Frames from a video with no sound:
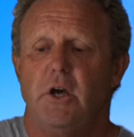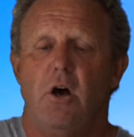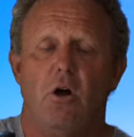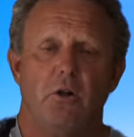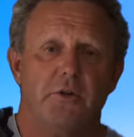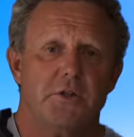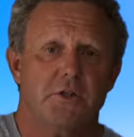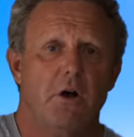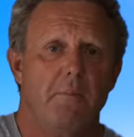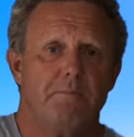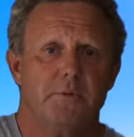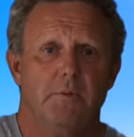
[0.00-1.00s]
hold the
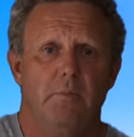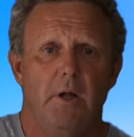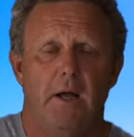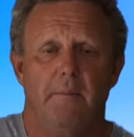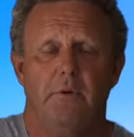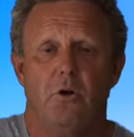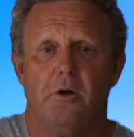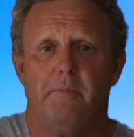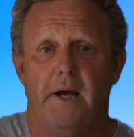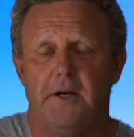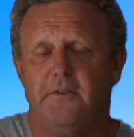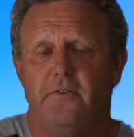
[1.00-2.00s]
top lock
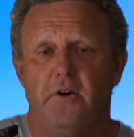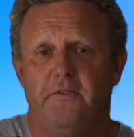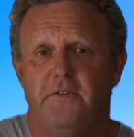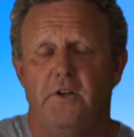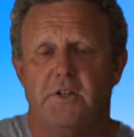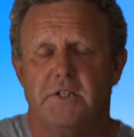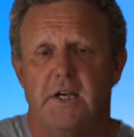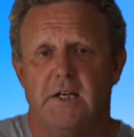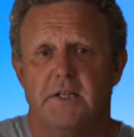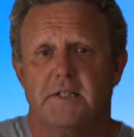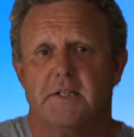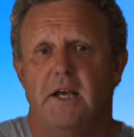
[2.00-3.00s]
button for a few
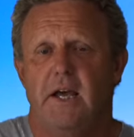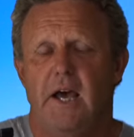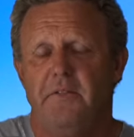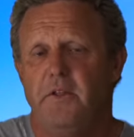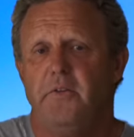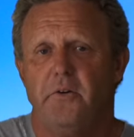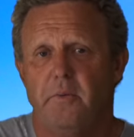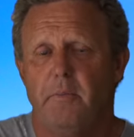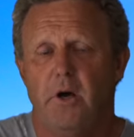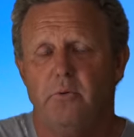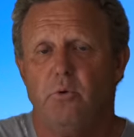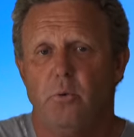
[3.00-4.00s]
seconds, and then the
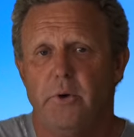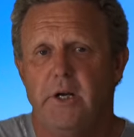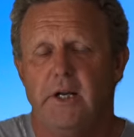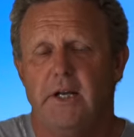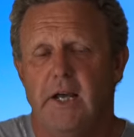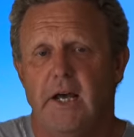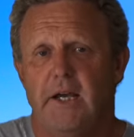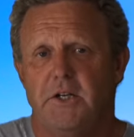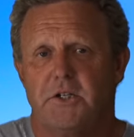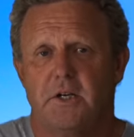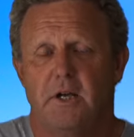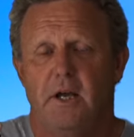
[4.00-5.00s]
remote will
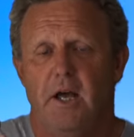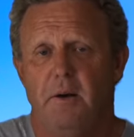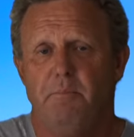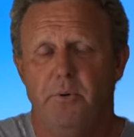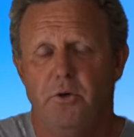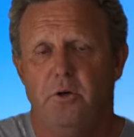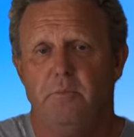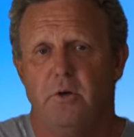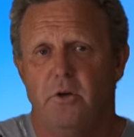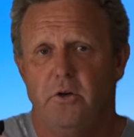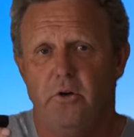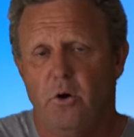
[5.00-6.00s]
re-engage, and boom,
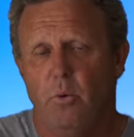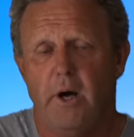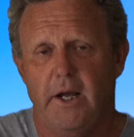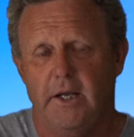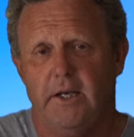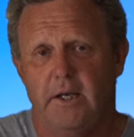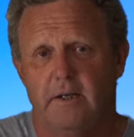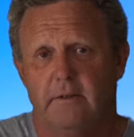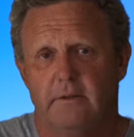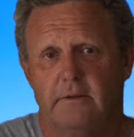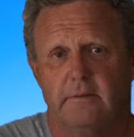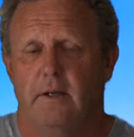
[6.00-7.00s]
you're away again.
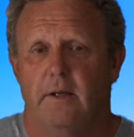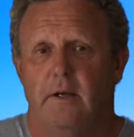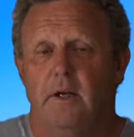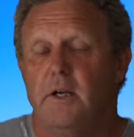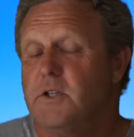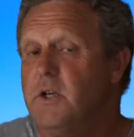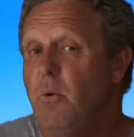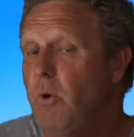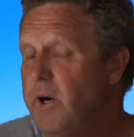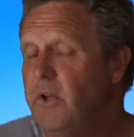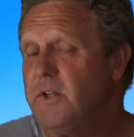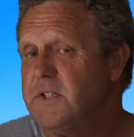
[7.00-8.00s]
So
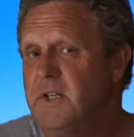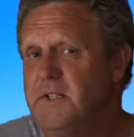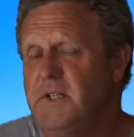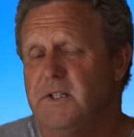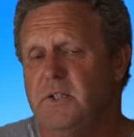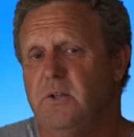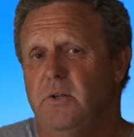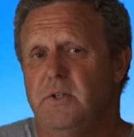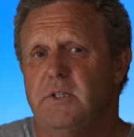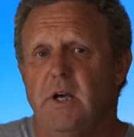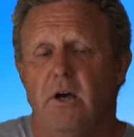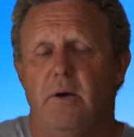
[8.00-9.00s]
what else does this do?
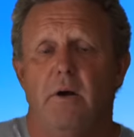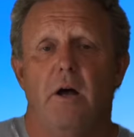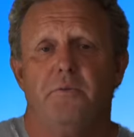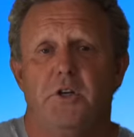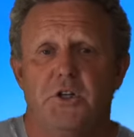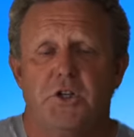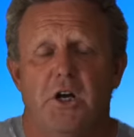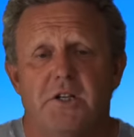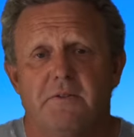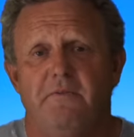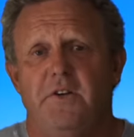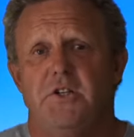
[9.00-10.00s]
So I'll just show
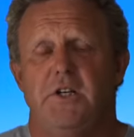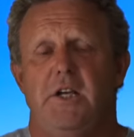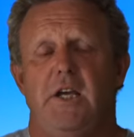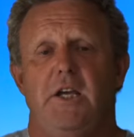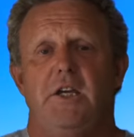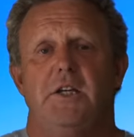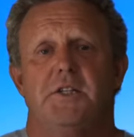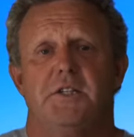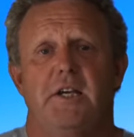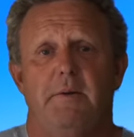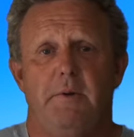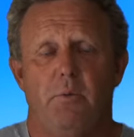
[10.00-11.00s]
some vision here. You can
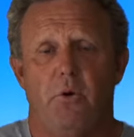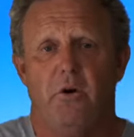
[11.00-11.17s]
see me where